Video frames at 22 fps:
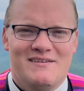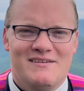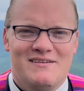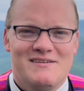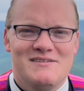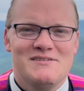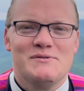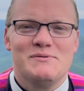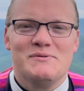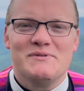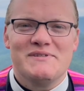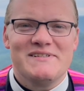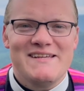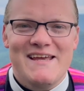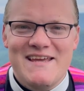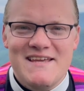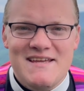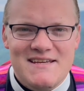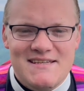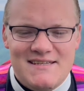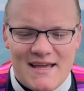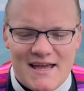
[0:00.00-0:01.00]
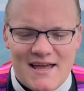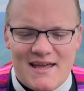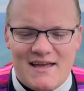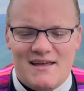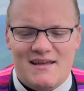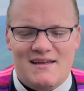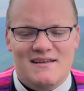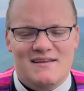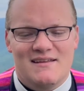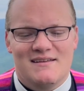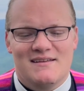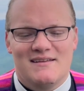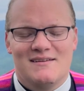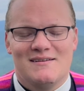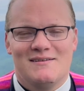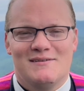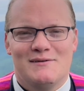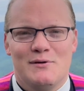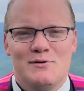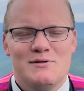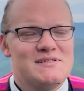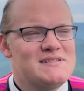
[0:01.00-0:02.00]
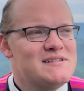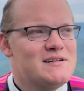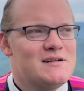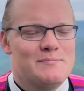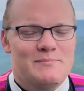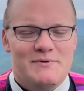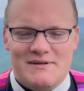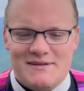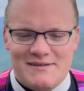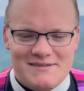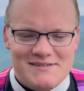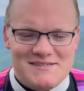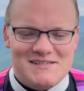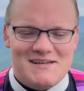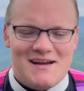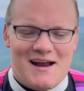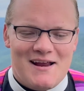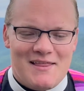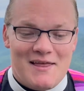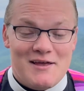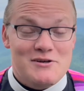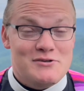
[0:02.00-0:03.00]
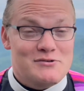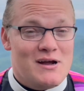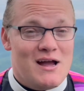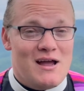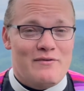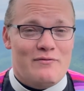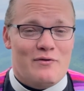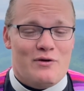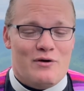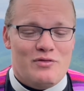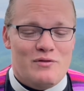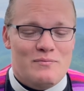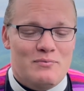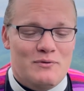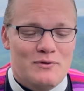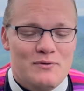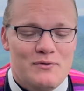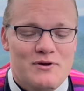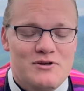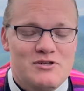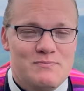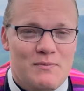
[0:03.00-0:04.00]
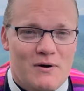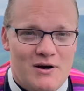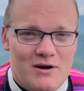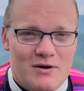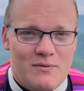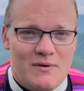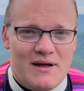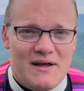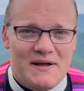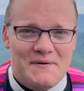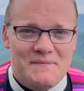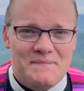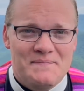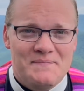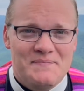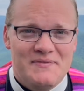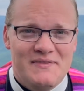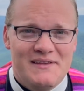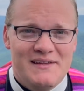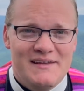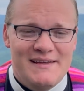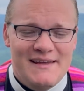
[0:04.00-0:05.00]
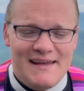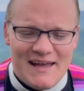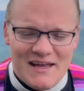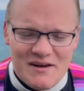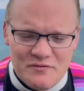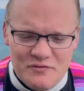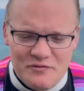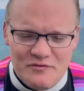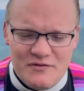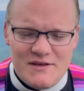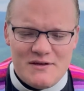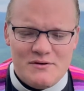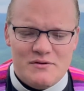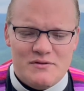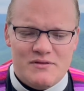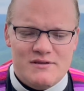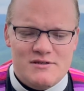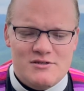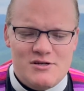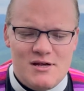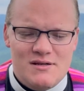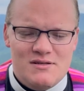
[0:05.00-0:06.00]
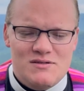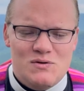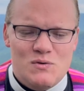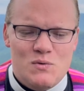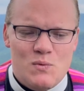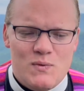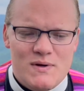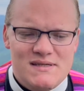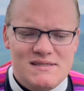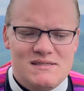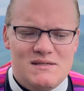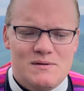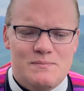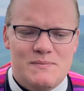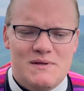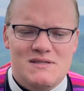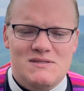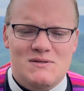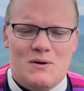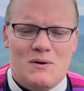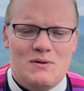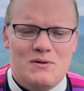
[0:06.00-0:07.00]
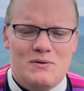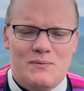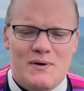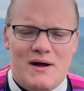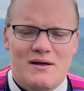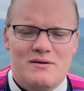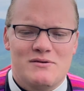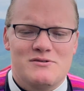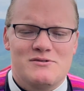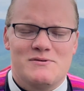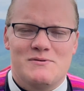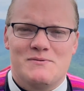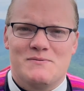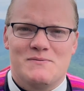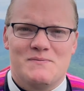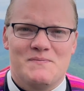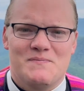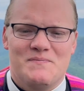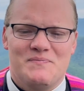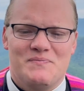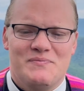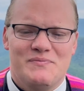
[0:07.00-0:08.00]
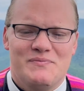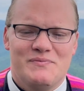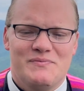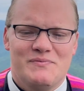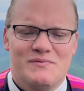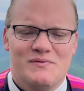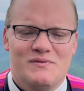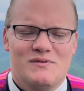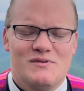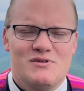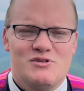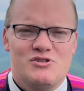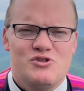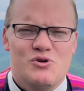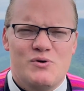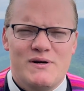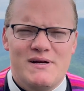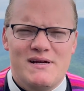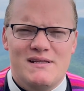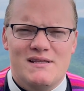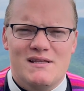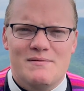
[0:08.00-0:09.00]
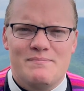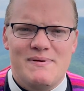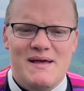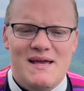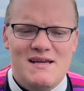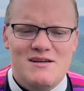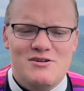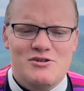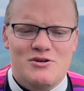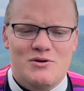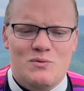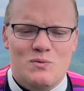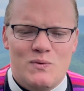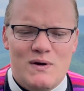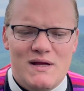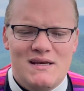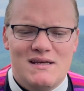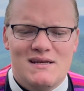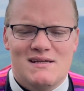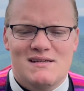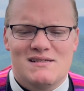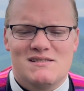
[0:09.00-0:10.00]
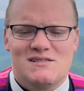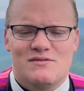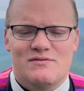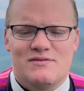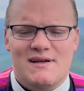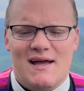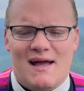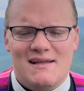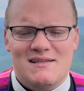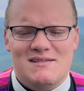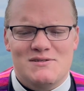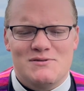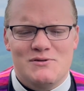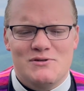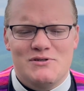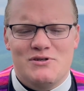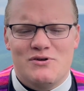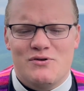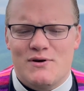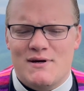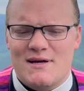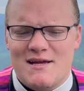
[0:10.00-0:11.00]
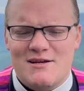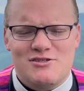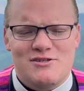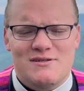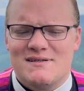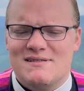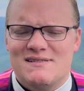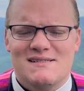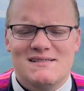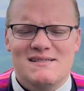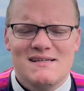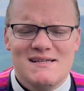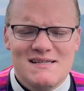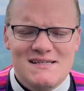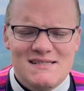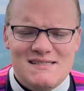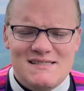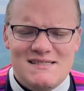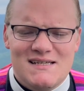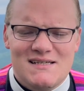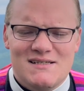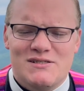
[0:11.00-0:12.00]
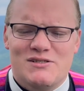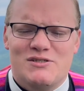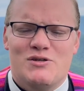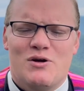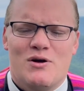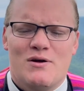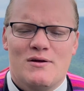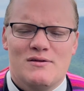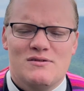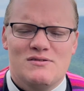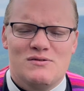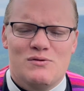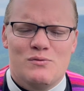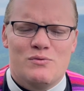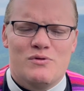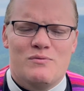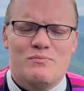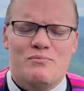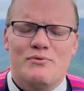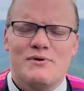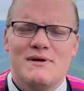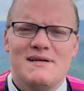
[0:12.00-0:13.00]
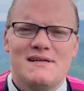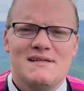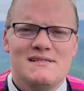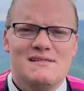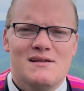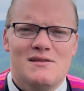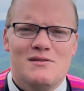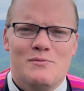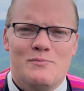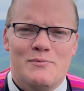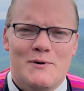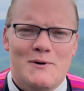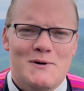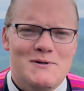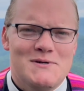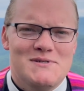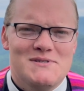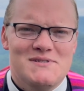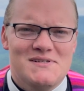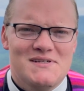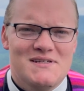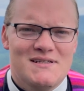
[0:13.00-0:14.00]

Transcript: So take a day, go sit up on Skyline Drive or on the Blue Ridge Parkway, and feel the gentle wisdom that's all around you. Join the patient witness of God's good creation as it sings songs through the breeze and the birds.